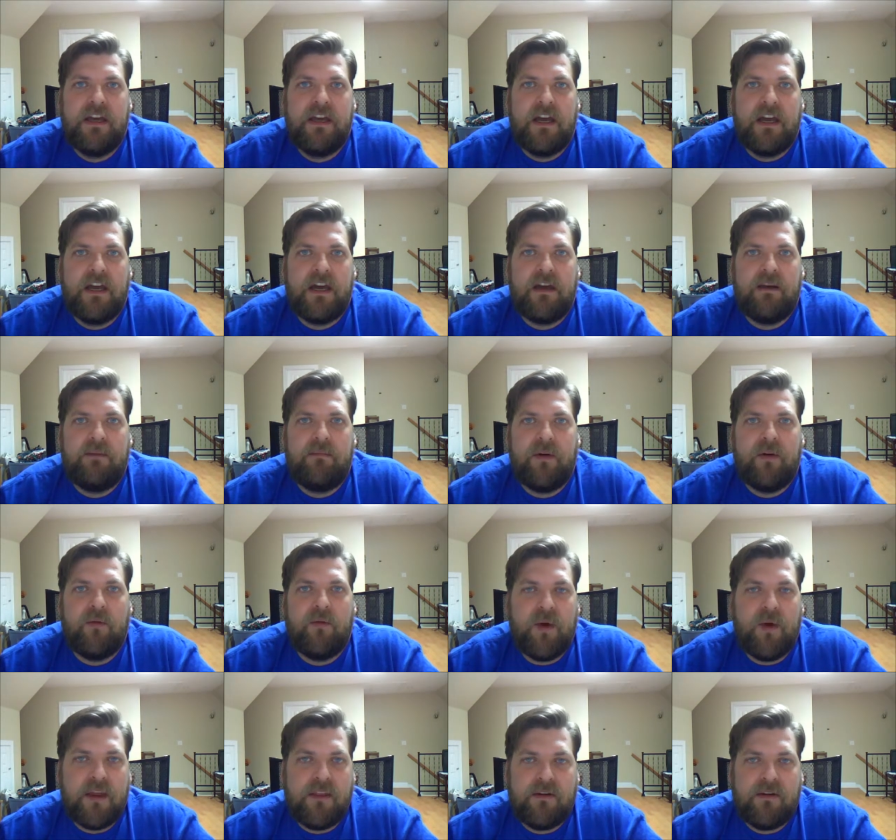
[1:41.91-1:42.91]
But
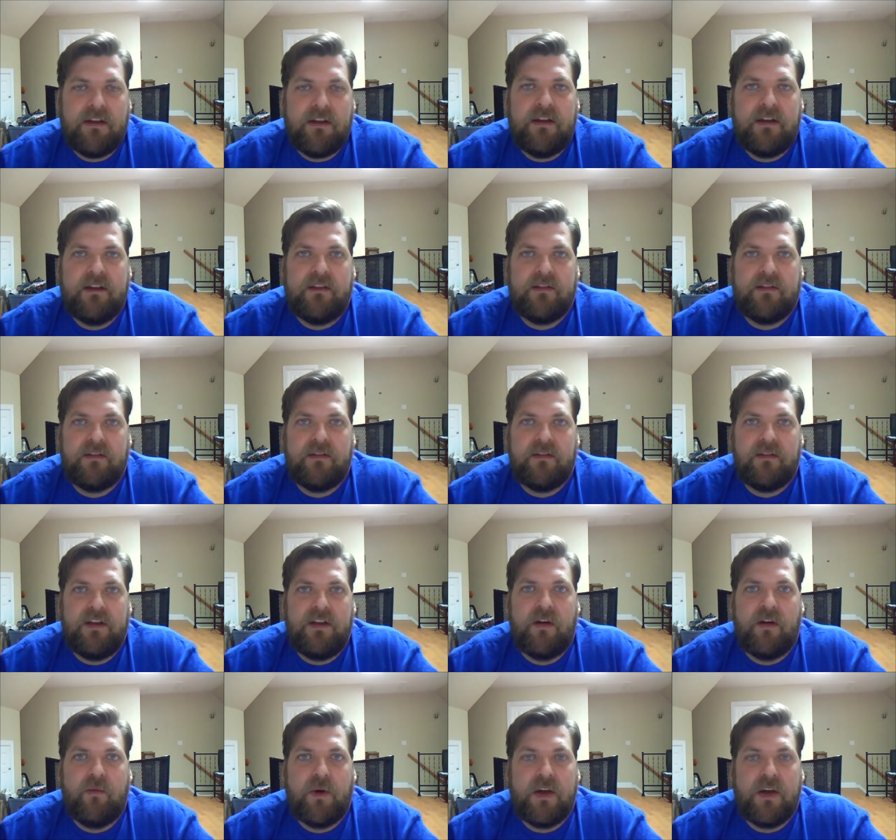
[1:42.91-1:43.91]
weather is,
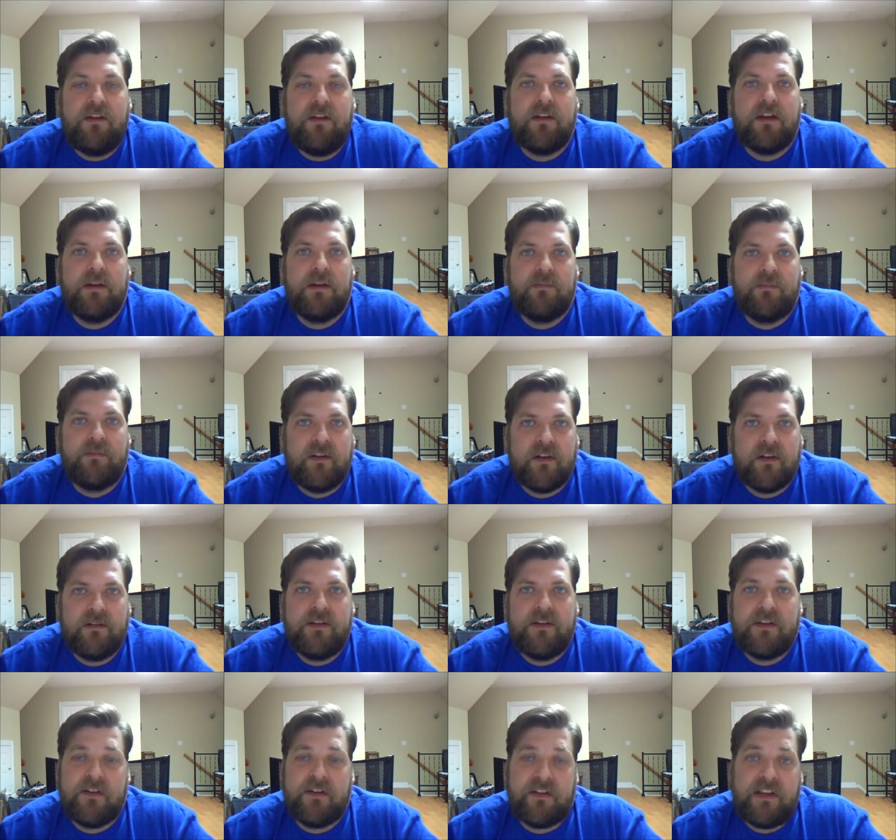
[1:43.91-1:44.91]
what you can observe
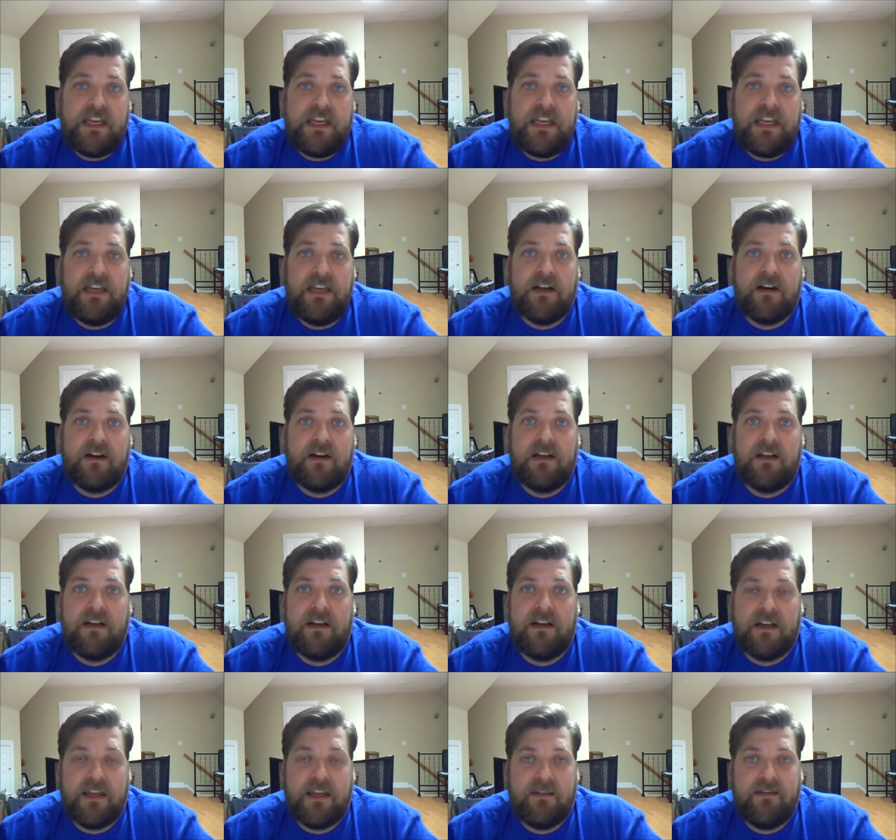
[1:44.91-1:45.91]
and see on
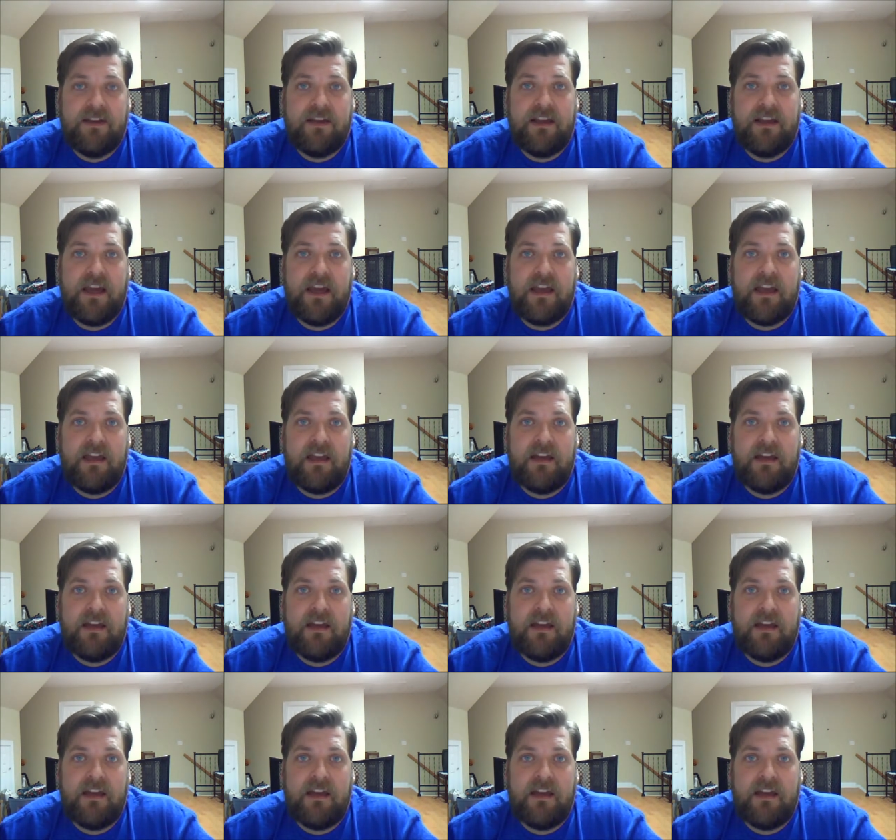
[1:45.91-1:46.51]
a given day.